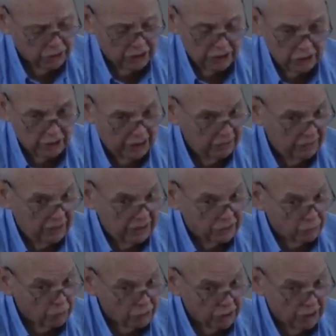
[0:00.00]
that this
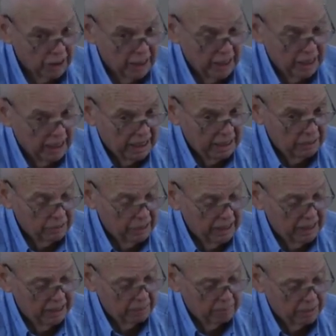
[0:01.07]
was he
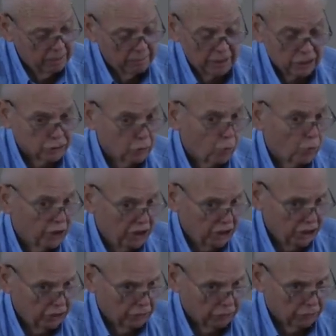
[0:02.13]
it had been about twenty
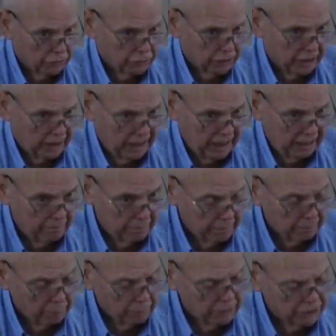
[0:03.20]
years that he had
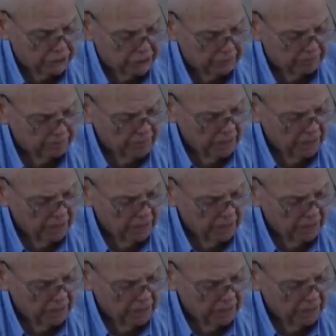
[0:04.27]
been preaching,